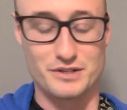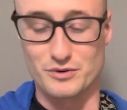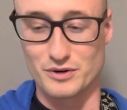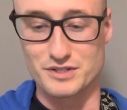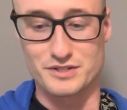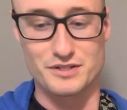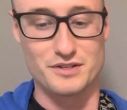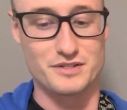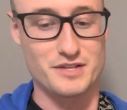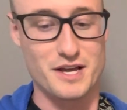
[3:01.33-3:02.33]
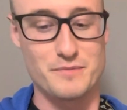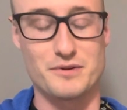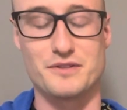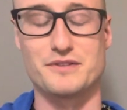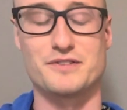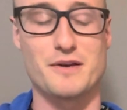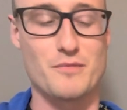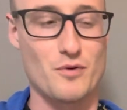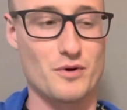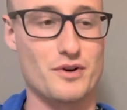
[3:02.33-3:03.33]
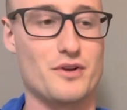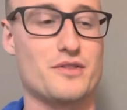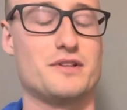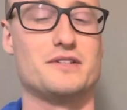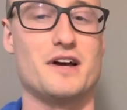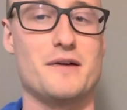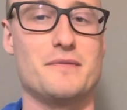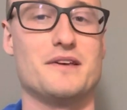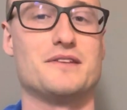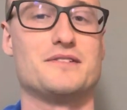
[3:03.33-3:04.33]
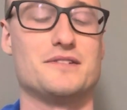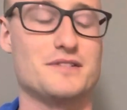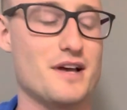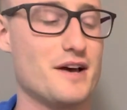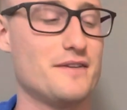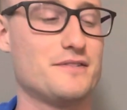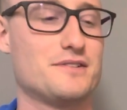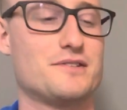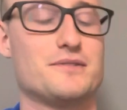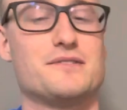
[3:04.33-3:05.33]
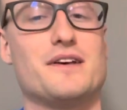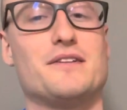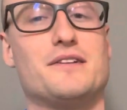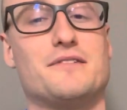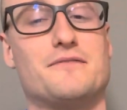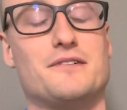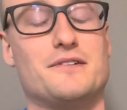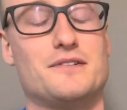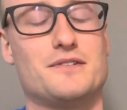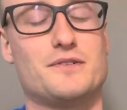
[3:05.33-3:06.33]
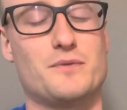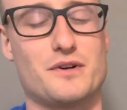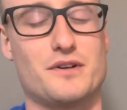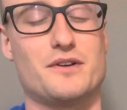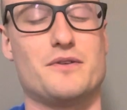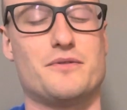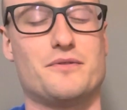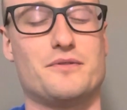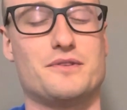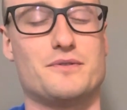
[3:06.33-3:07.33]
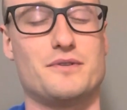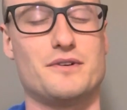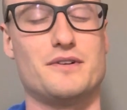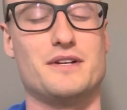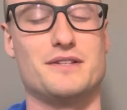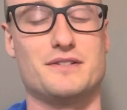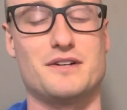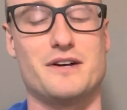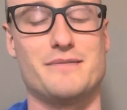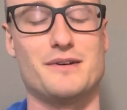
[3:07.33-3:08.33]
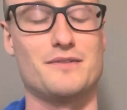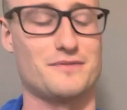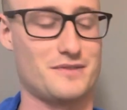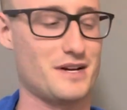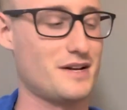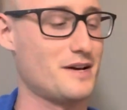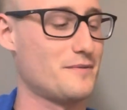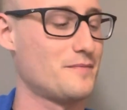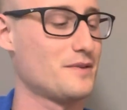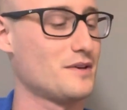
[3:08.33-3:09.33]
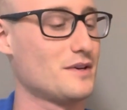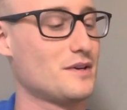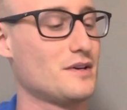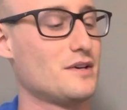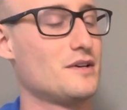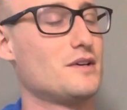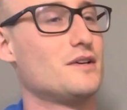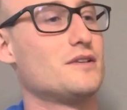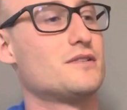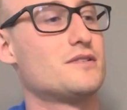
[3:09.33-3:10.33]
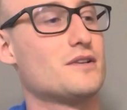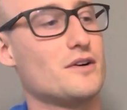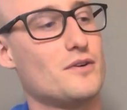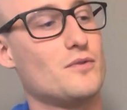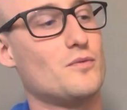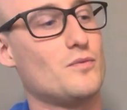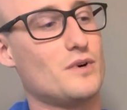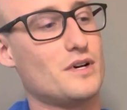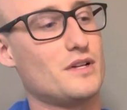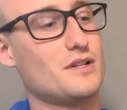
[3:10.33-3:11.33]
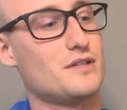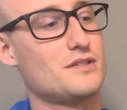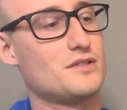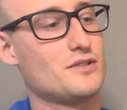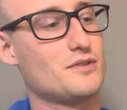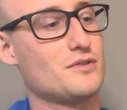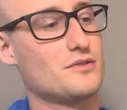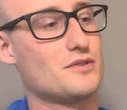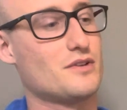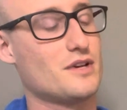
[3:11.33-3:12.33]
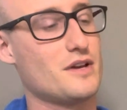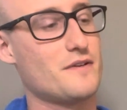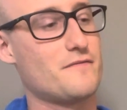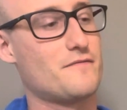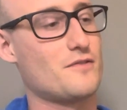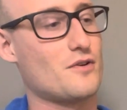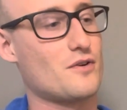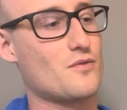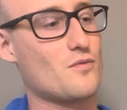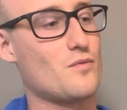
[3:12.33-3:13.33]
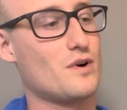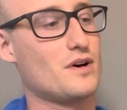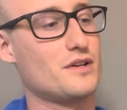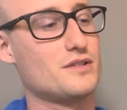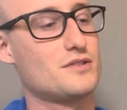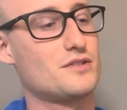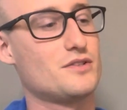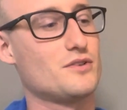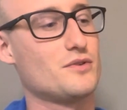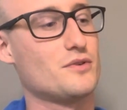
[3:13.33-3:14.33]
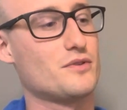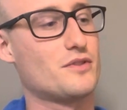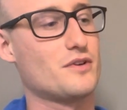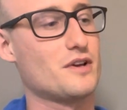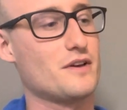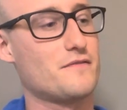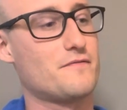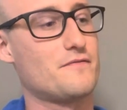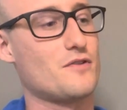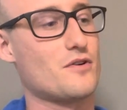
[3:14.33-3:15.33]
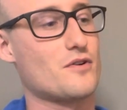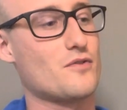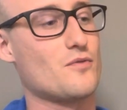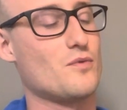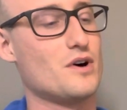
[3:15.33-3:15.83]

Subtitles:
the chords are still the same. They're in the same order. The timing is just ever so slightly different. So we're going to go through this order and this timing right now. So 1, 2, 3, 4, 1, 2, 3, 4, 1,